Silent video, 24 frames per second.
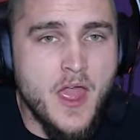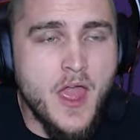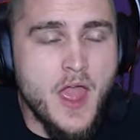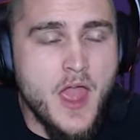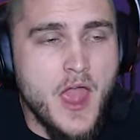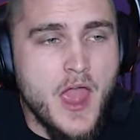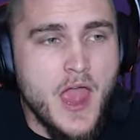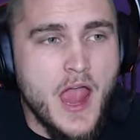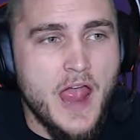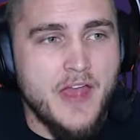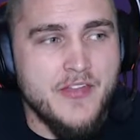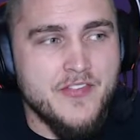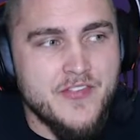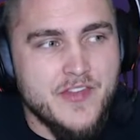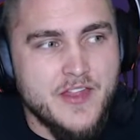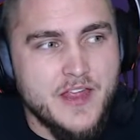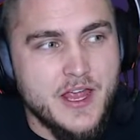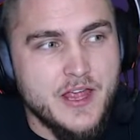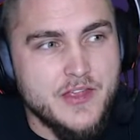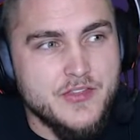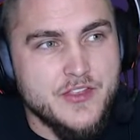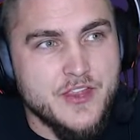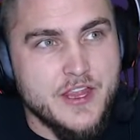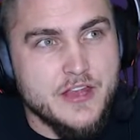And
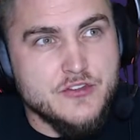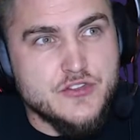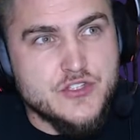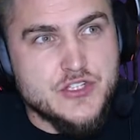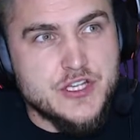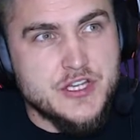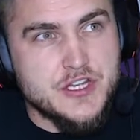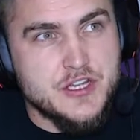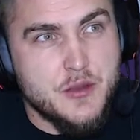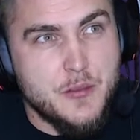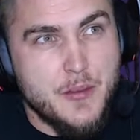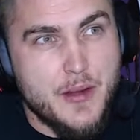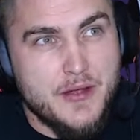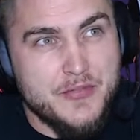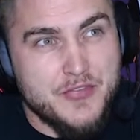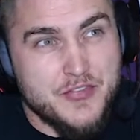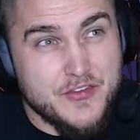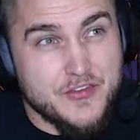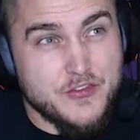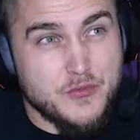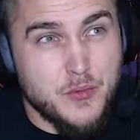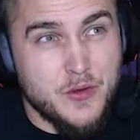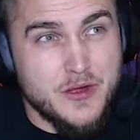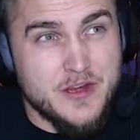the interesting thing about
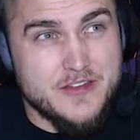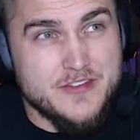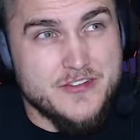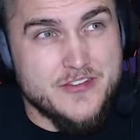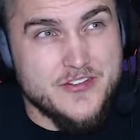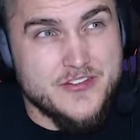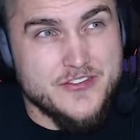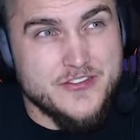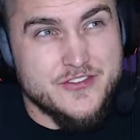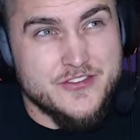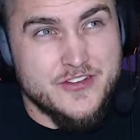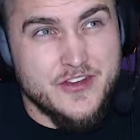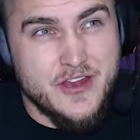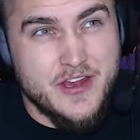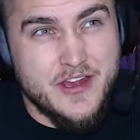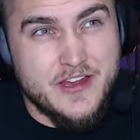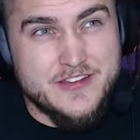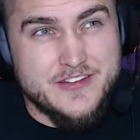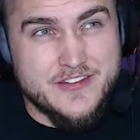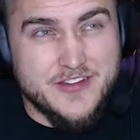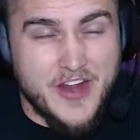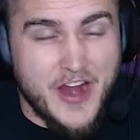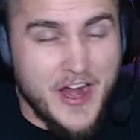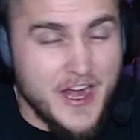this one is
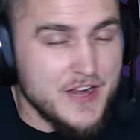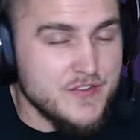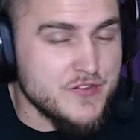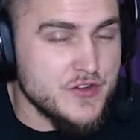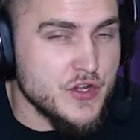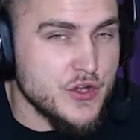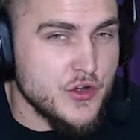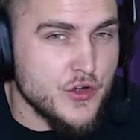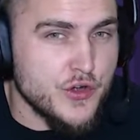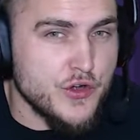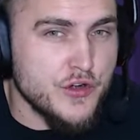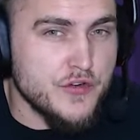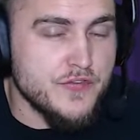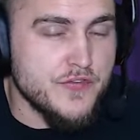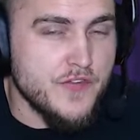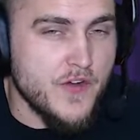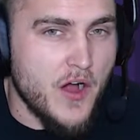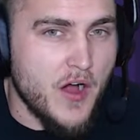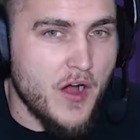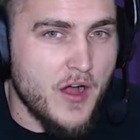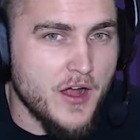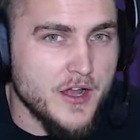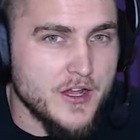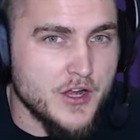it's kind of a nerf
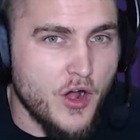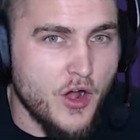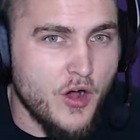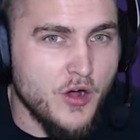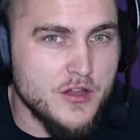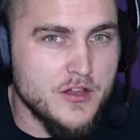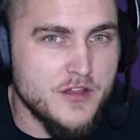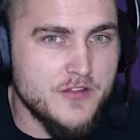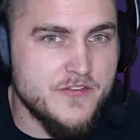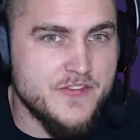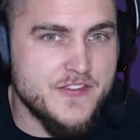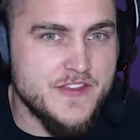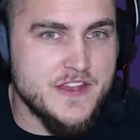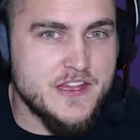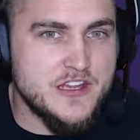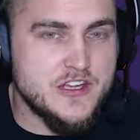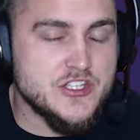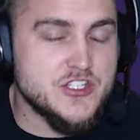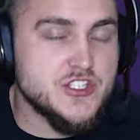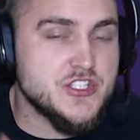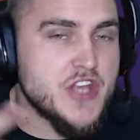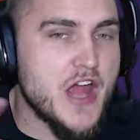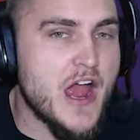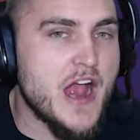on all of the
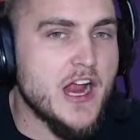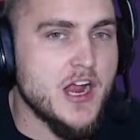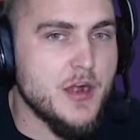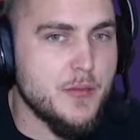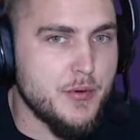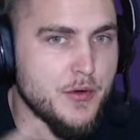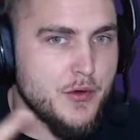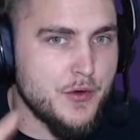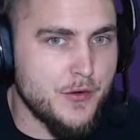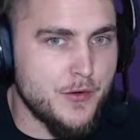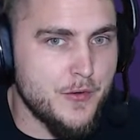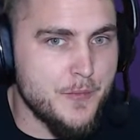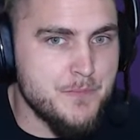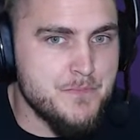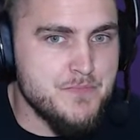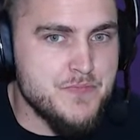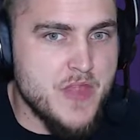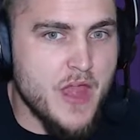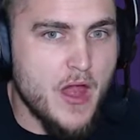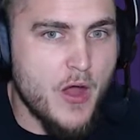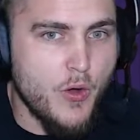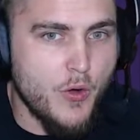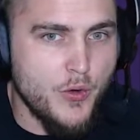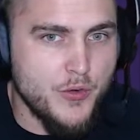stackable
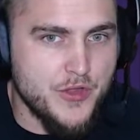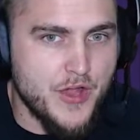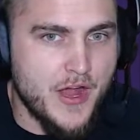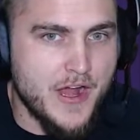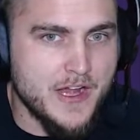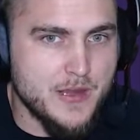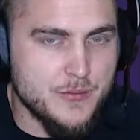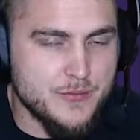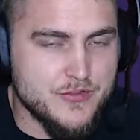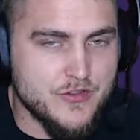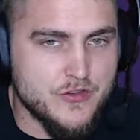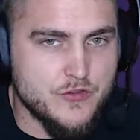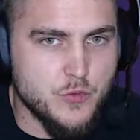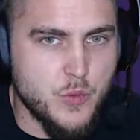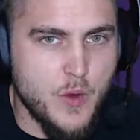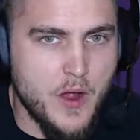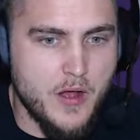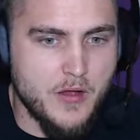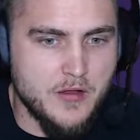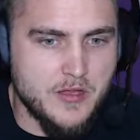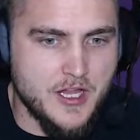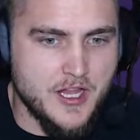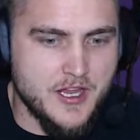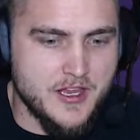hold items as
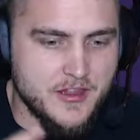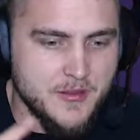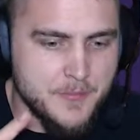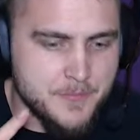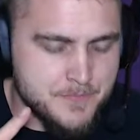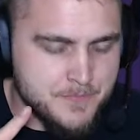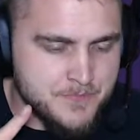well, like